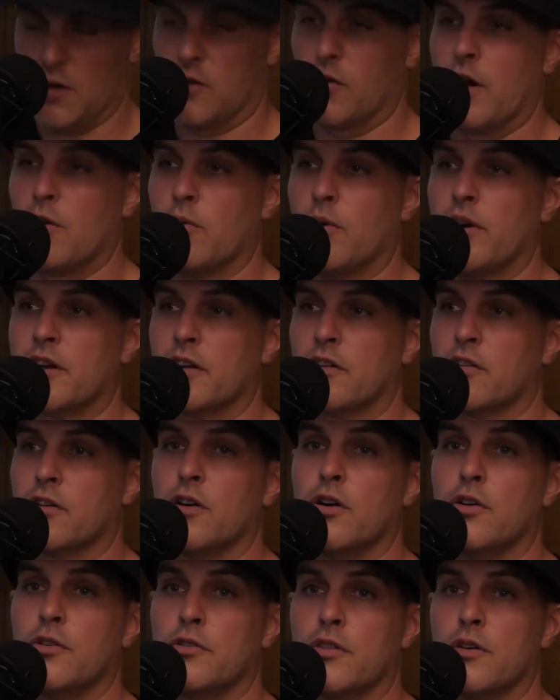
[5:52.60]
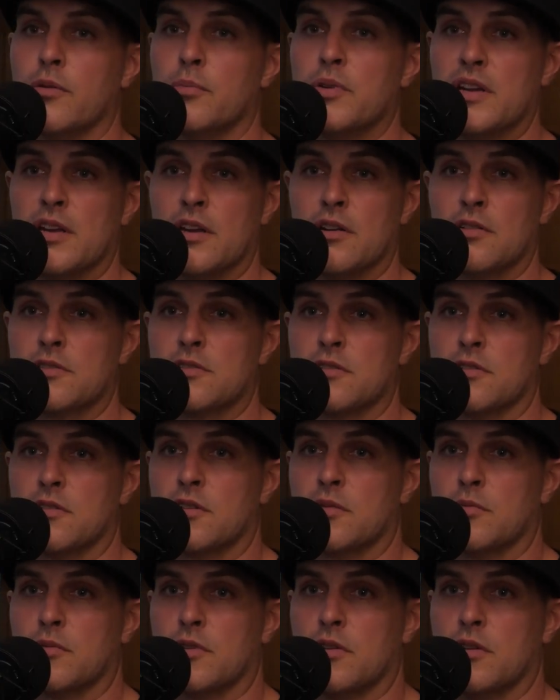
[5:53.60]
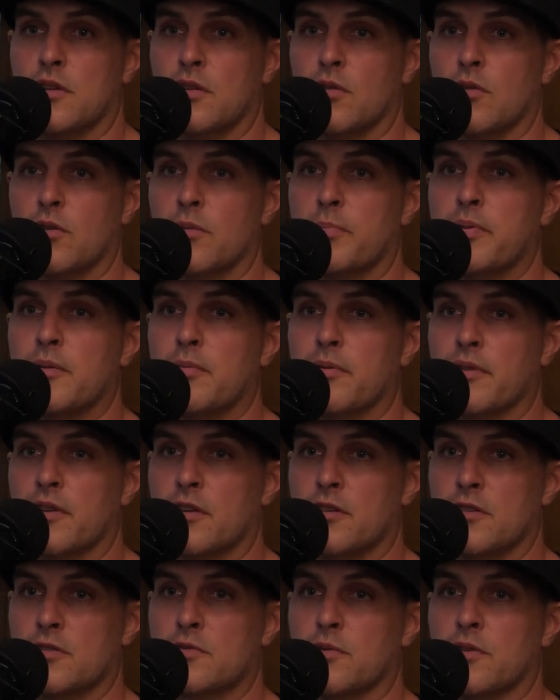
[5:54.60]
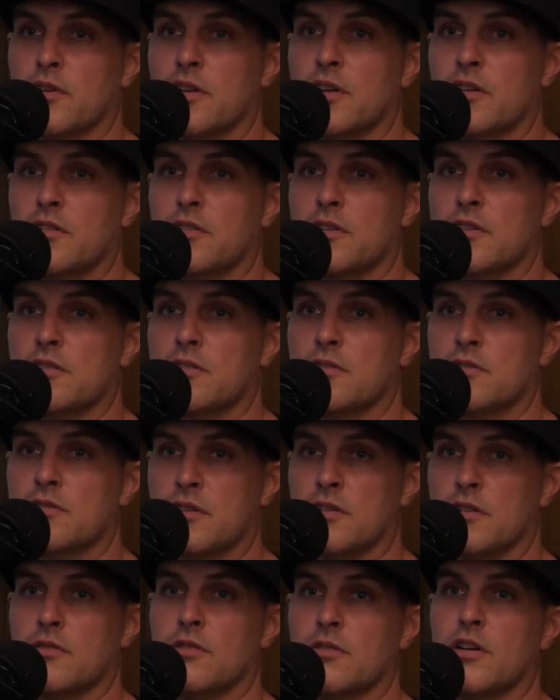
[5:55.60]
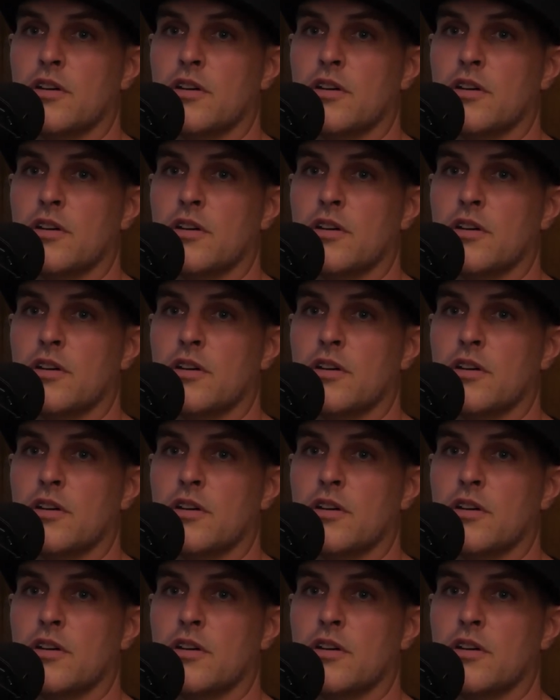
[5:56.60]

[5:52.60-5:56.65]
way to grow the beginners in your community, or people that just want to increase their skill level.